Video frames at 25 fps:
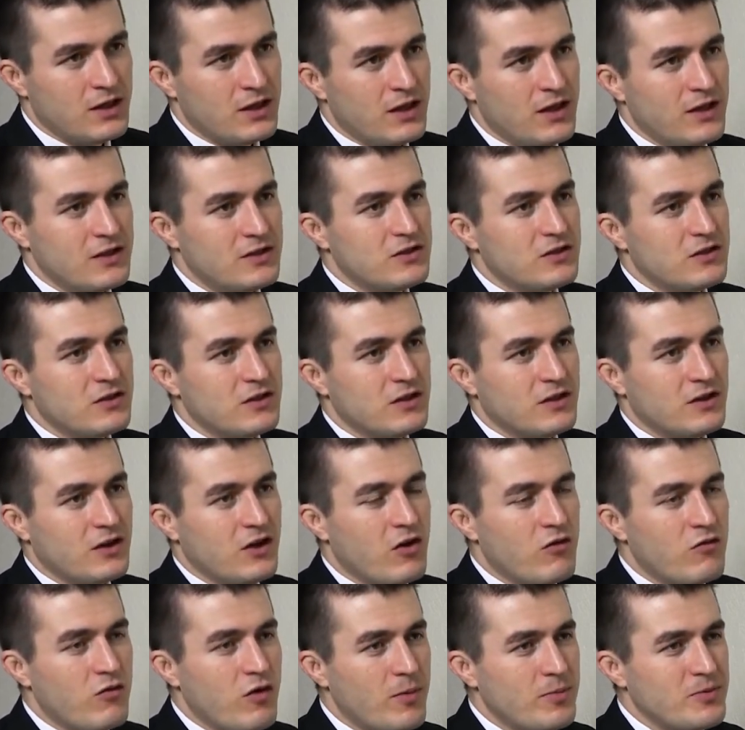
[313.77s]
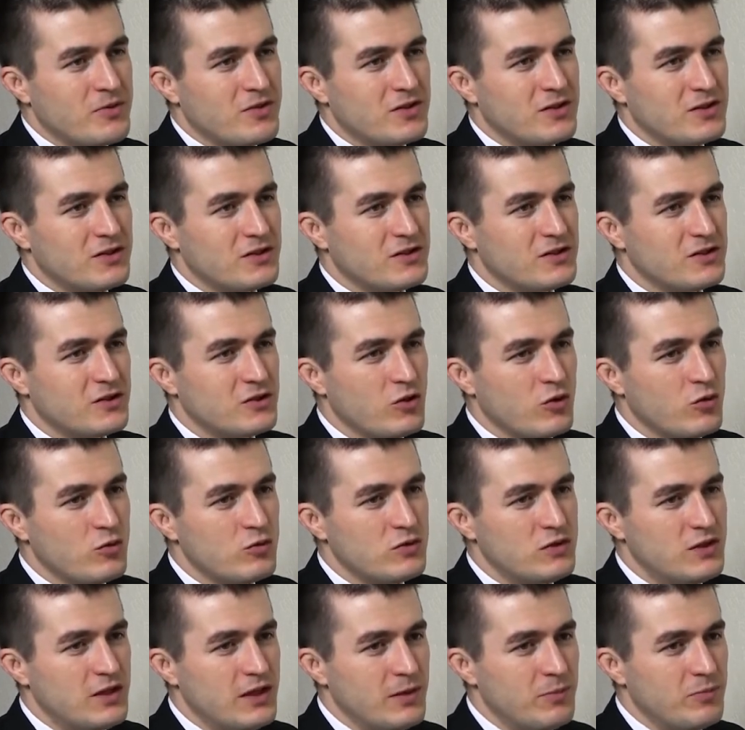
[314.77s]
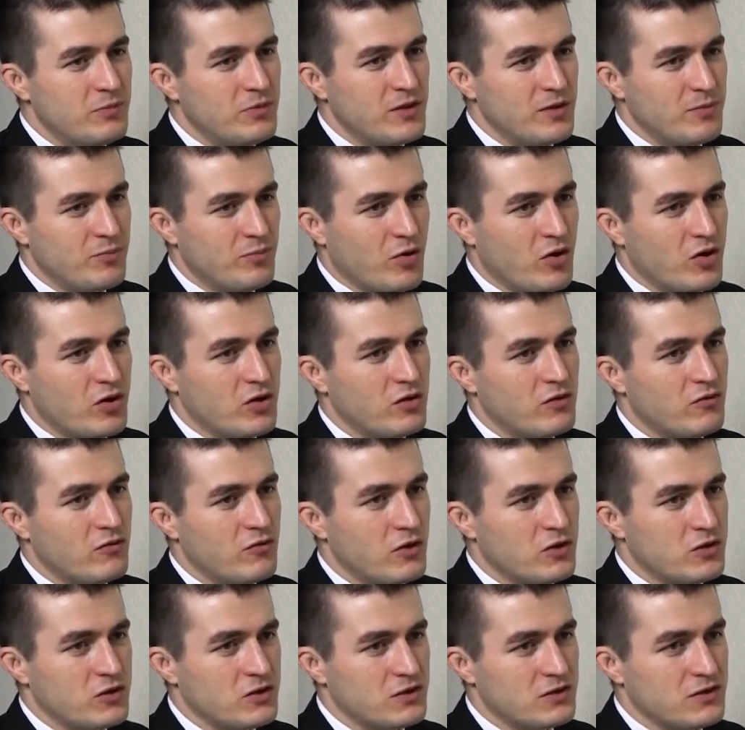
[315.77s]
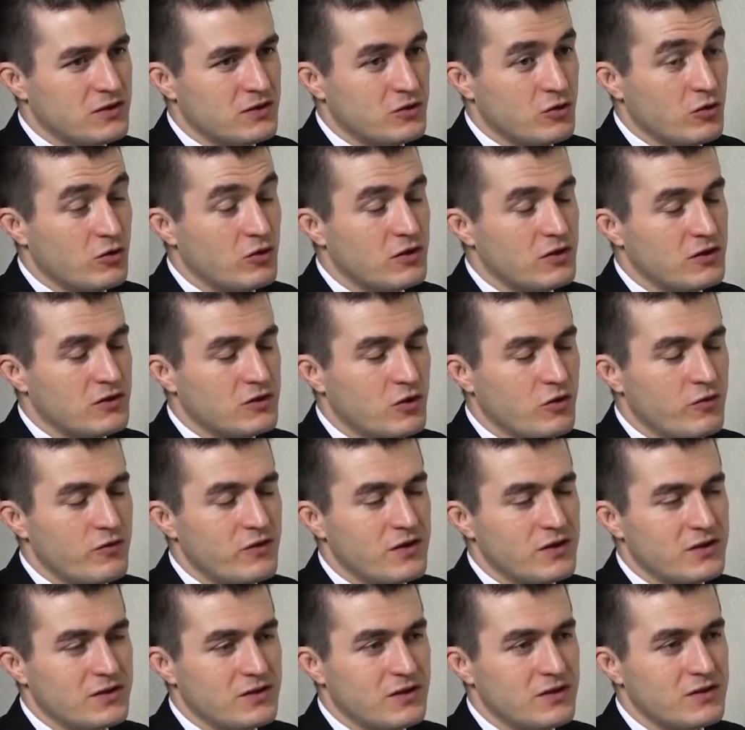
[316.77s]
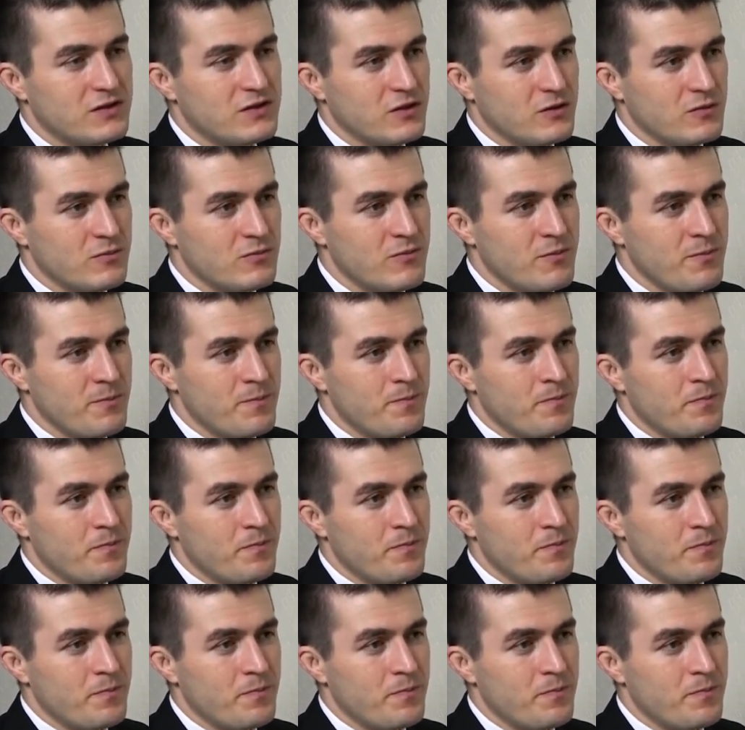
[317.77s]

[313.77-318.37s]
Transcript: It's corruption is so deeply part of the Russian, so the Soviet system